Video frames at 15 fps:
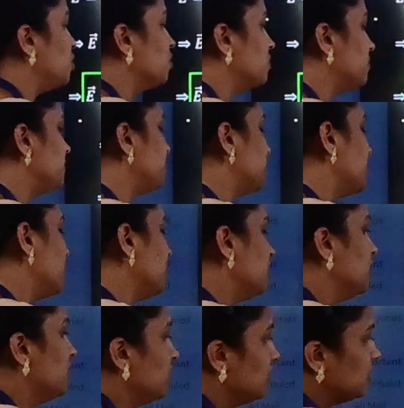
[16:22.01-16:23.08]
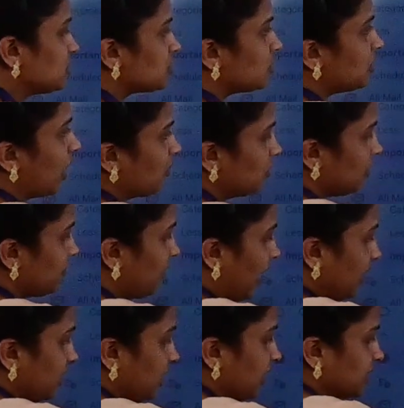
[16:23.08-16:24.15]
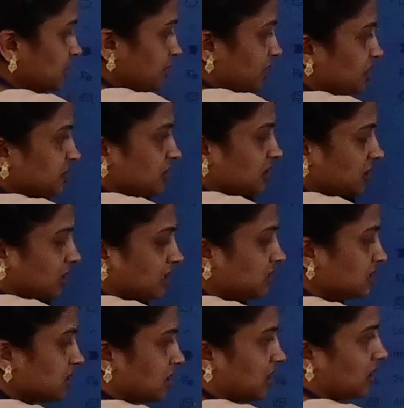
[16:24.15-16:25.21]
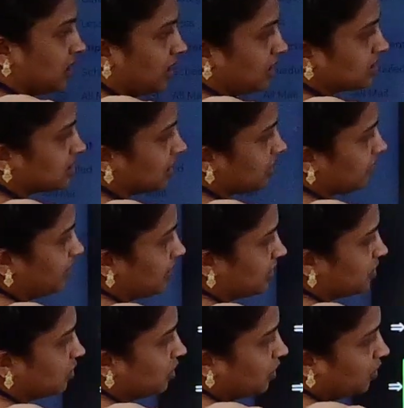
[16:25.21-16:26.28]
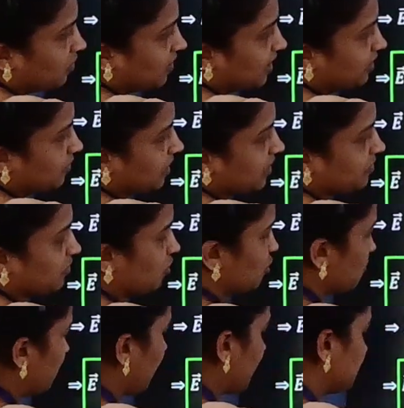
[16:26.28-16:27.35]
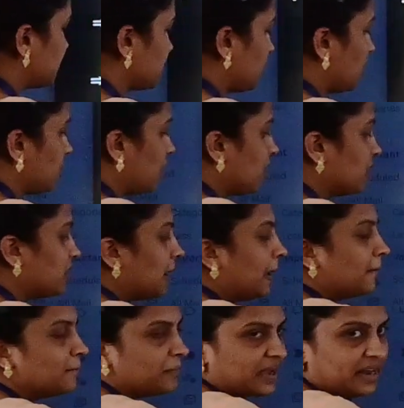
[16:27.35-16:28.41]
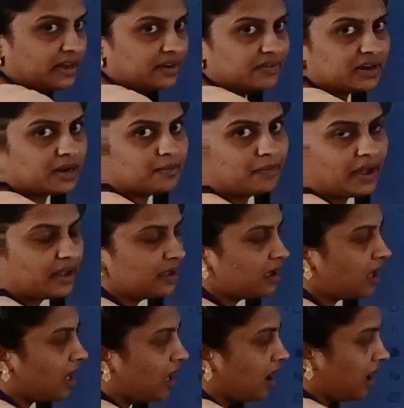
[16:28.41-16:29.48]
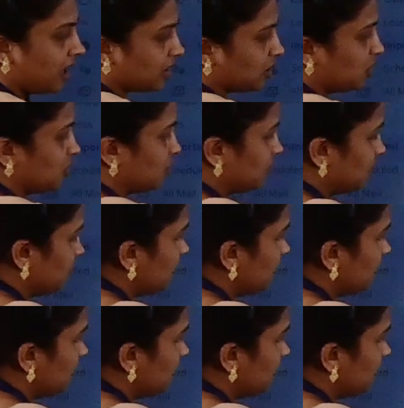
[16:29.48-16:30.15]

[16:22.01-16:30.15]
cube. So now the final expression is E is equal to 1 by 4 pi epsilon naught p divided by r cube.